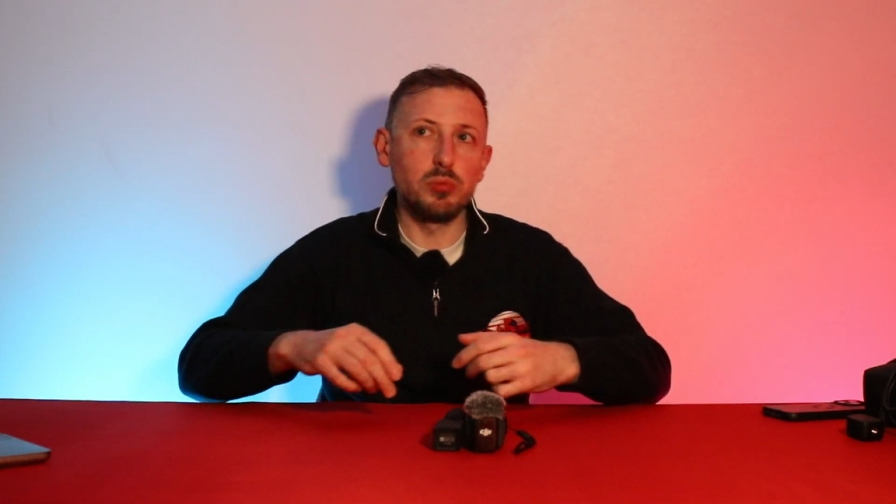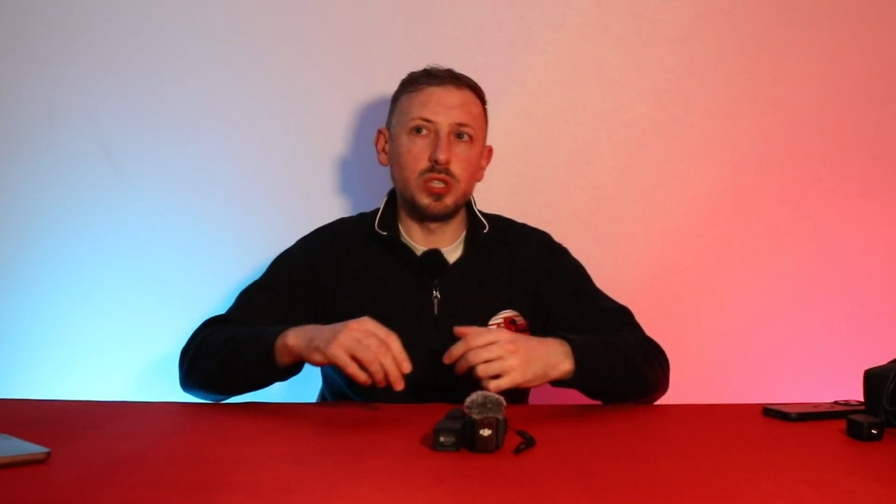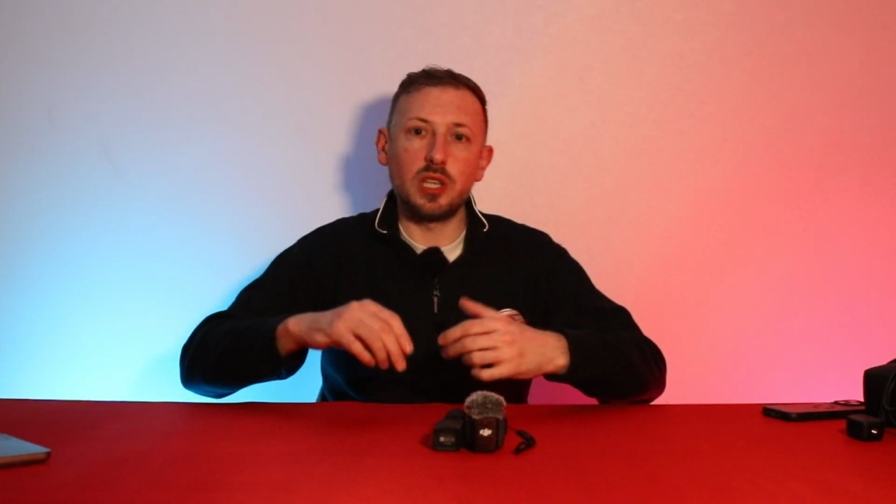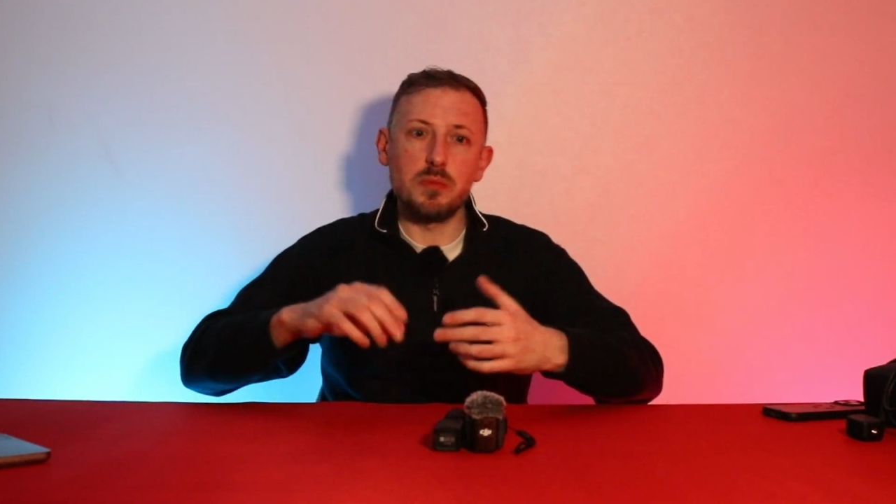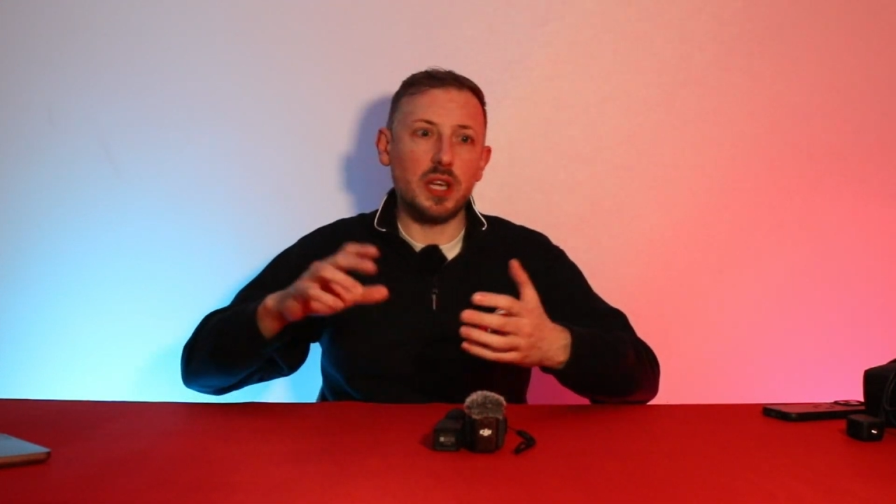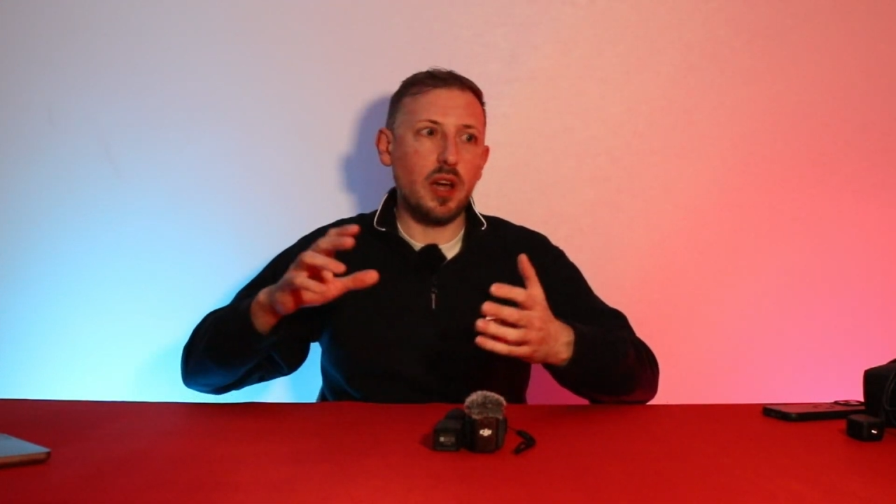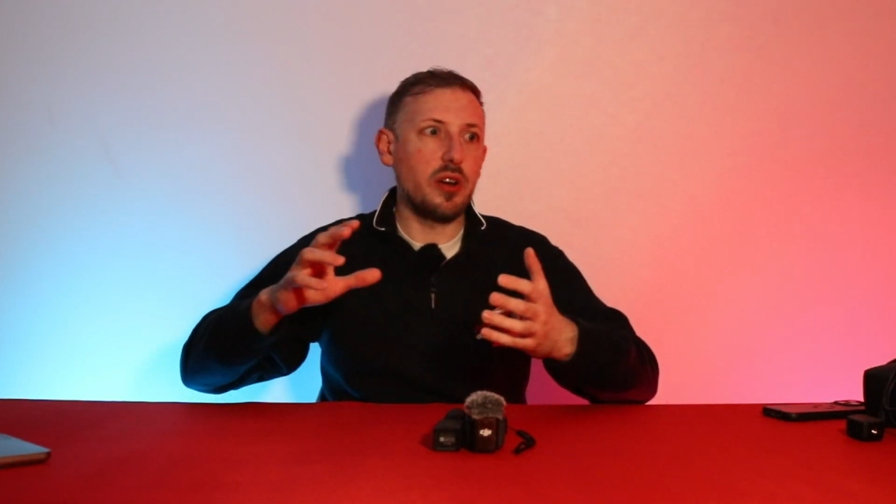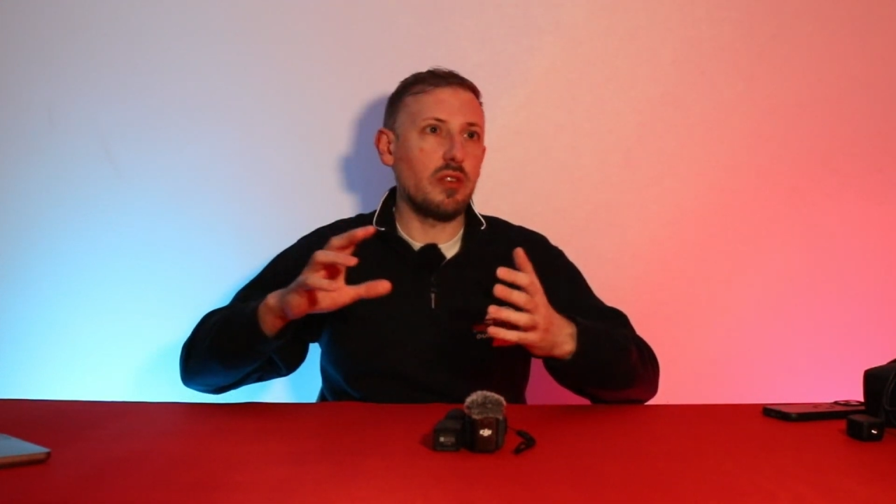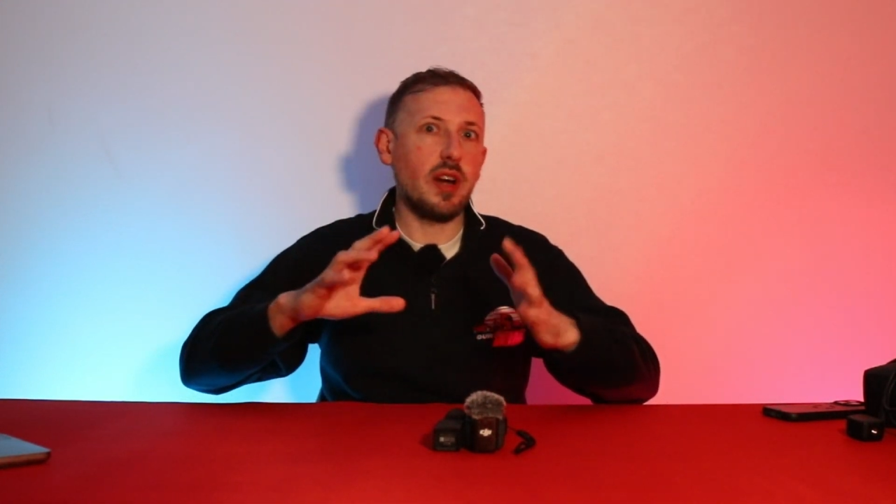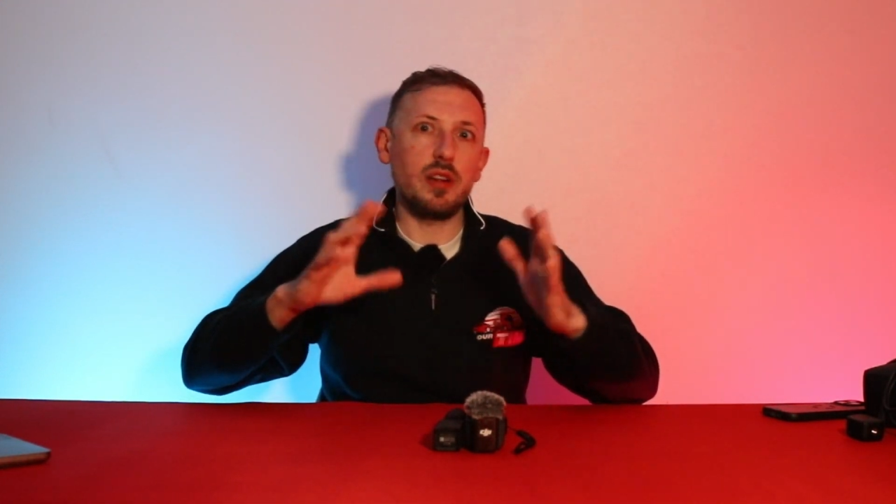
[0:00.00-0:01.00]
we're going to be
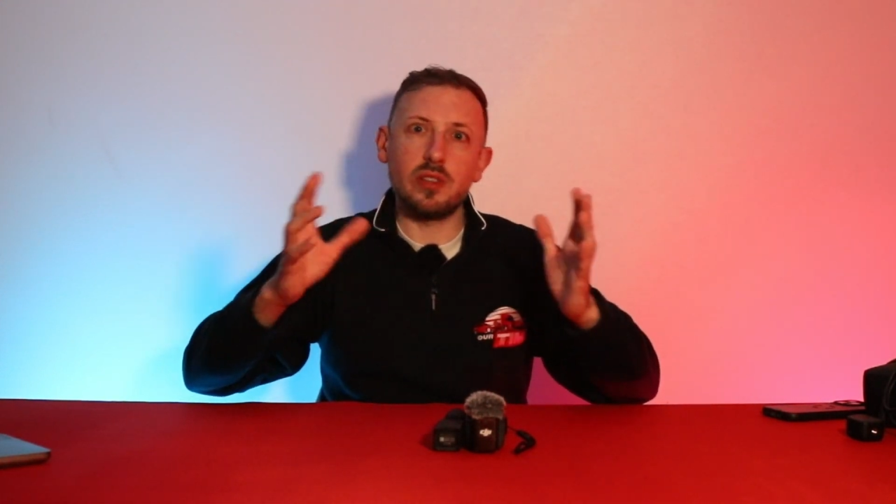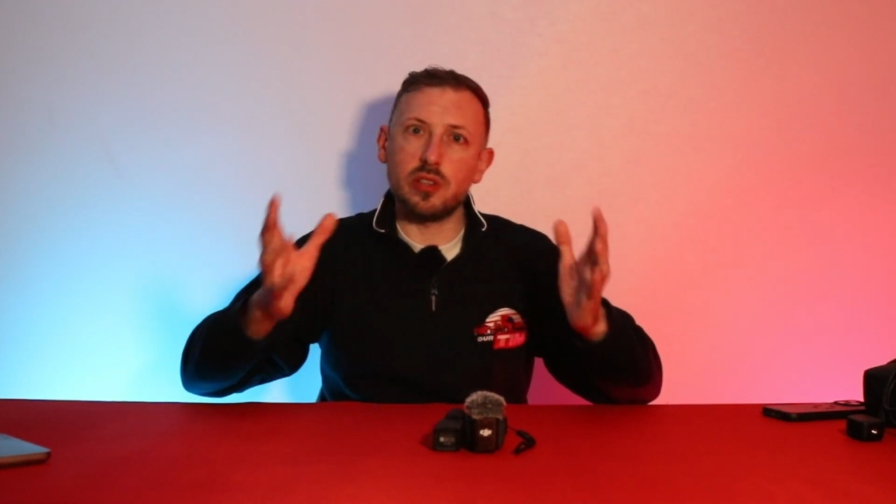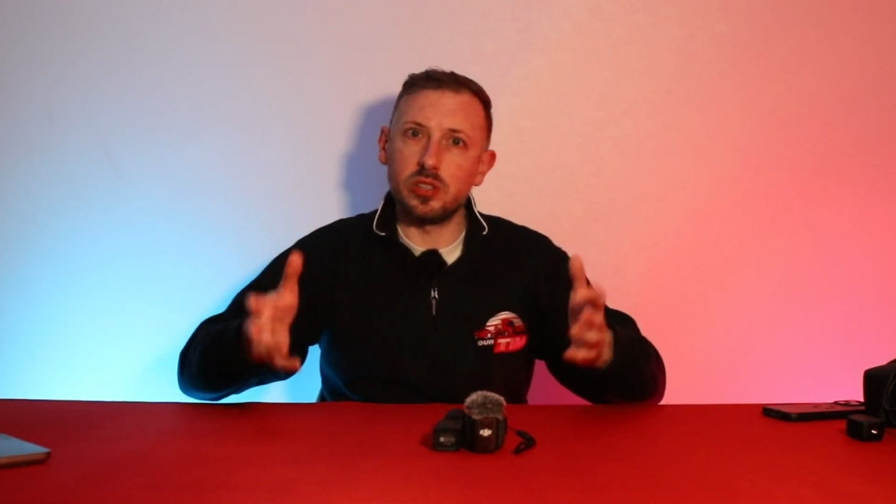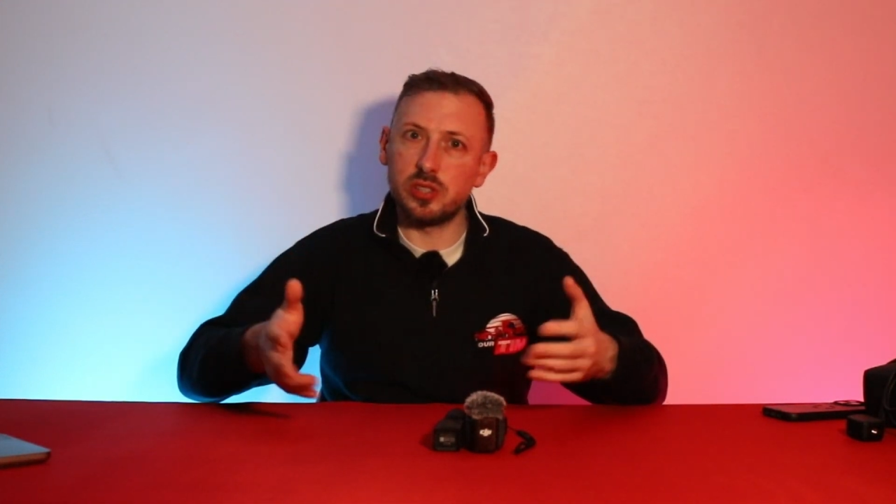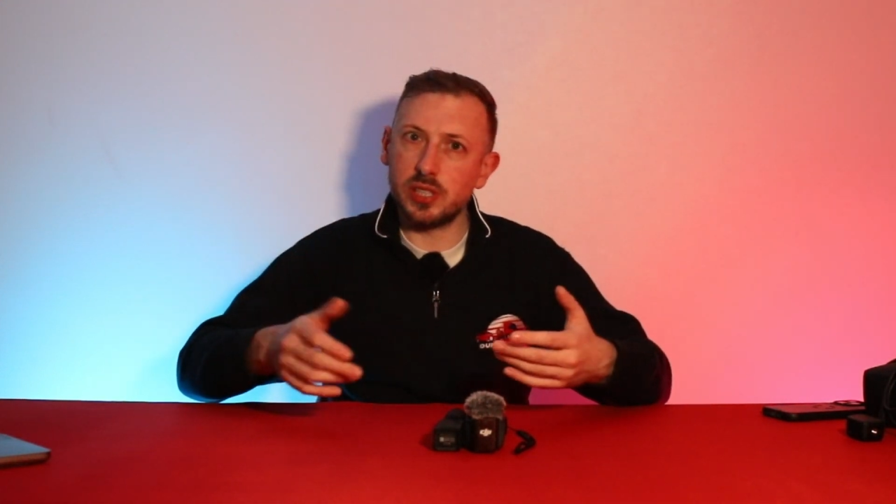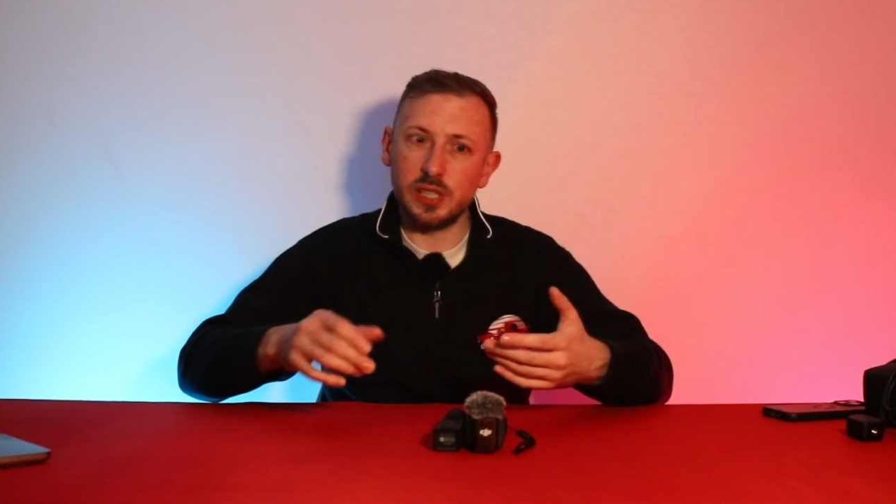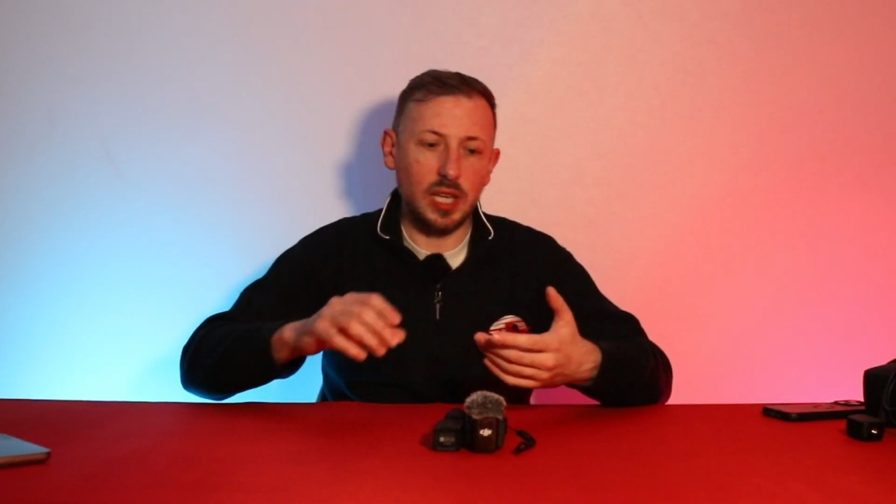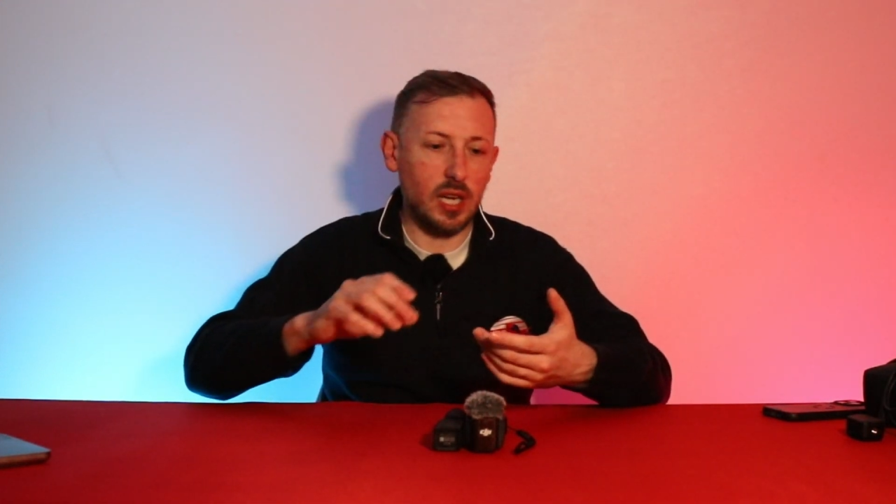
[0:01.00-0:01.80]
going around the country